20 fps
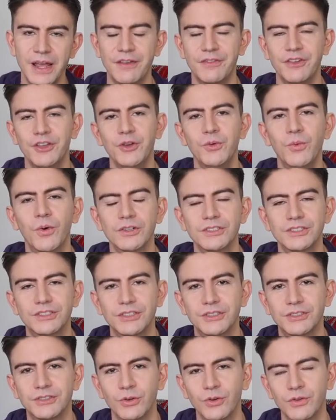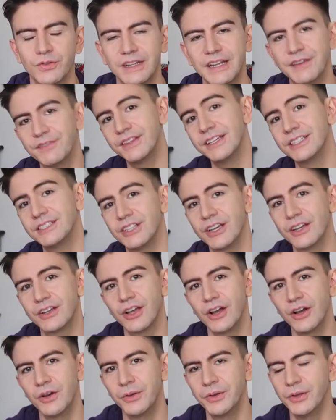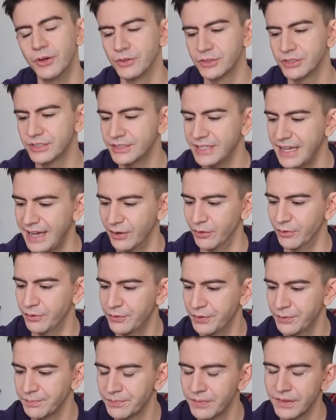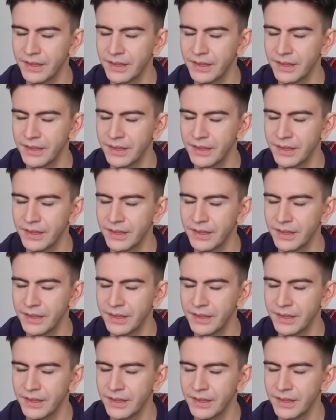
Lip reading: if you want to sort of give this a go yourself.